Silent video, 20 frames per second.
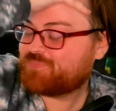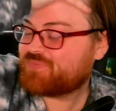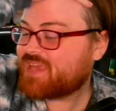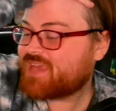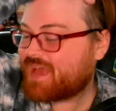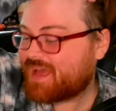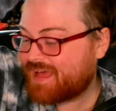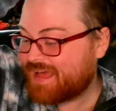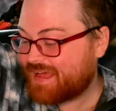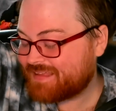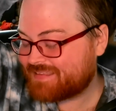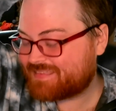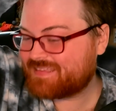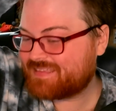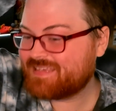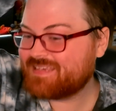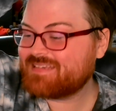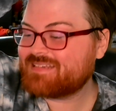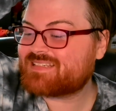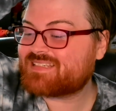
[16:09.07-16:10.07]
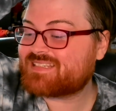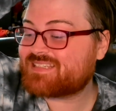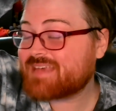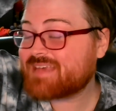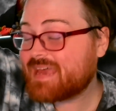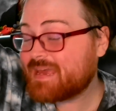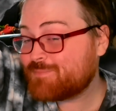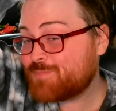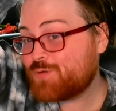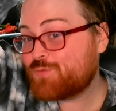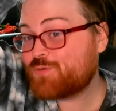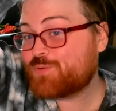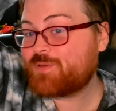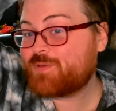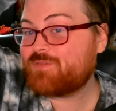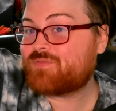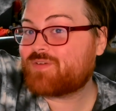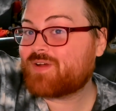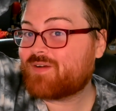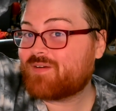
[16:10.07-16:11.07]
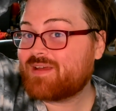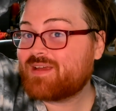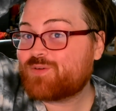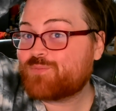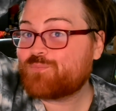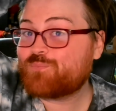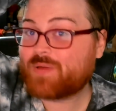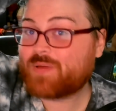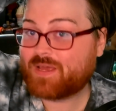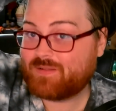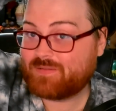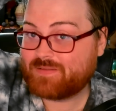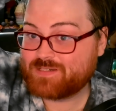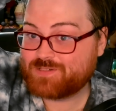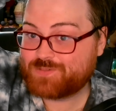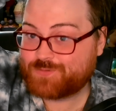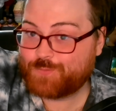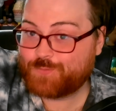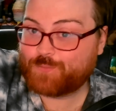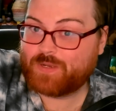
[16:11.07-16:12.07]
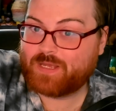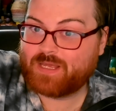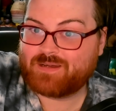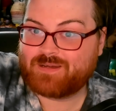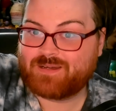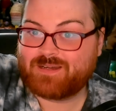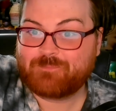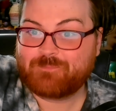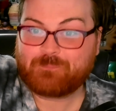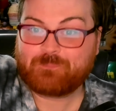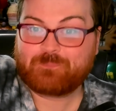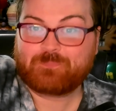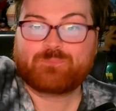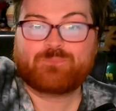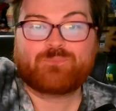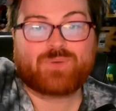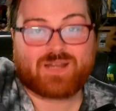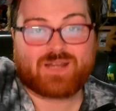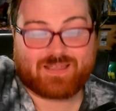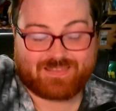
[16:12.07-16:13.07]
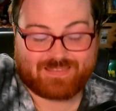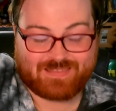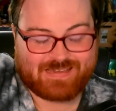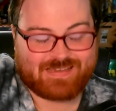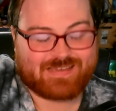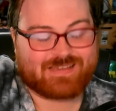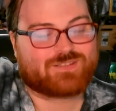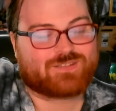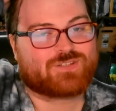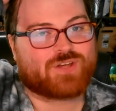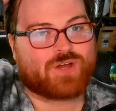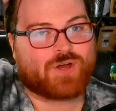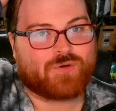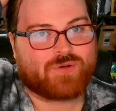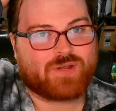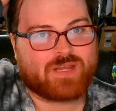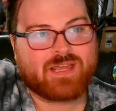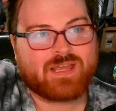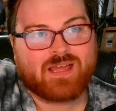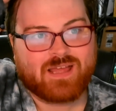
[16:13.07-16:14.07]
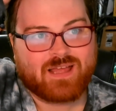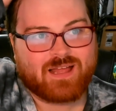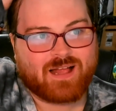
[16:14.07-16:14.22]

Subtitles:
yeah, I think Sami would be very compelling to win, but I think it's Cody.